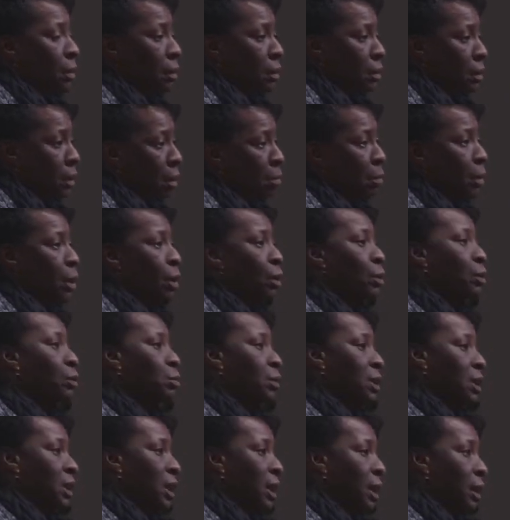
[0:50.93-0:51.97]
Some of those
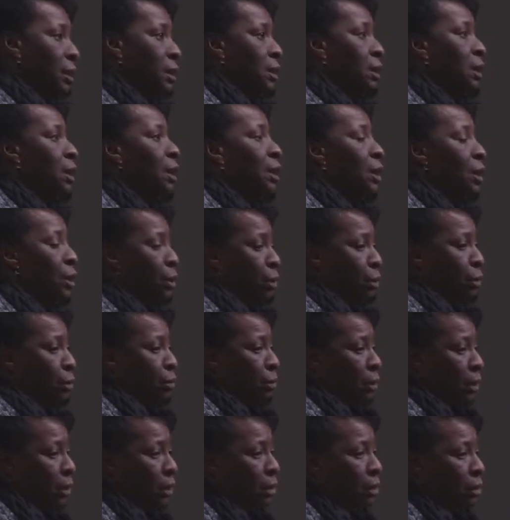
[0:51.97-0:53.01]
was accident
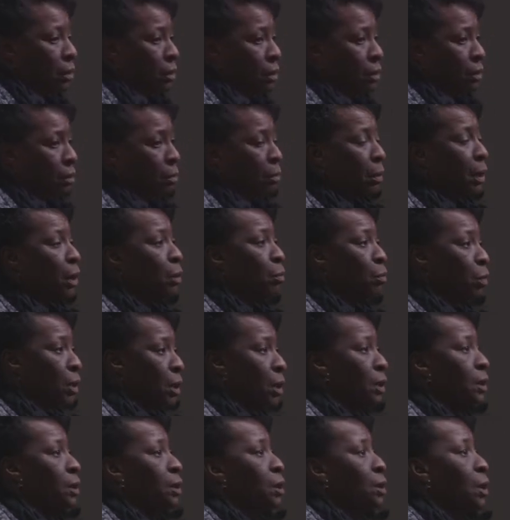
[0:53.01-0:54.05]
injuries, but it
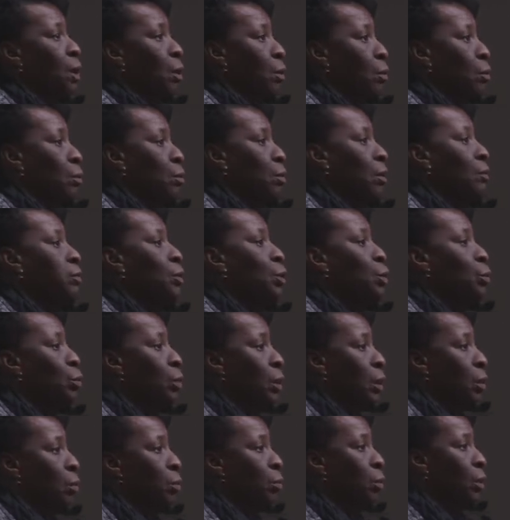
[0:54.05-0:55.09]
was a total of
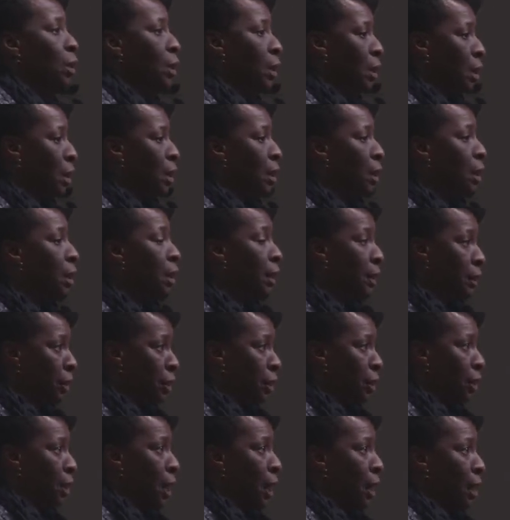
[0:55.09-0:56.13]
21
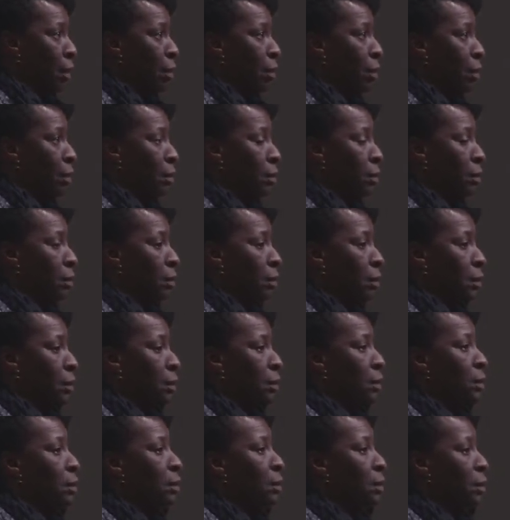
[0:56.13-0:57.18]
gunshots
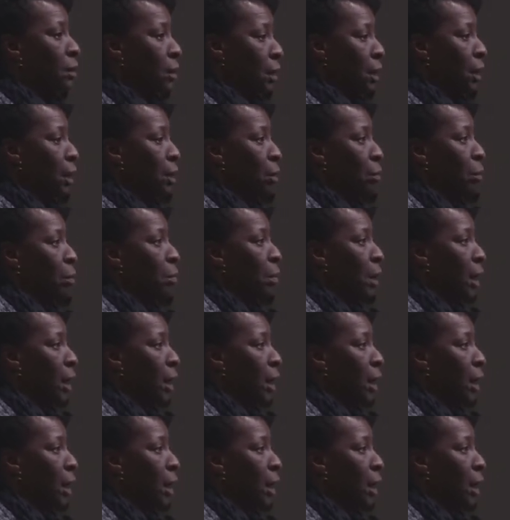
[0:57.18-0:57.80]
to Cary's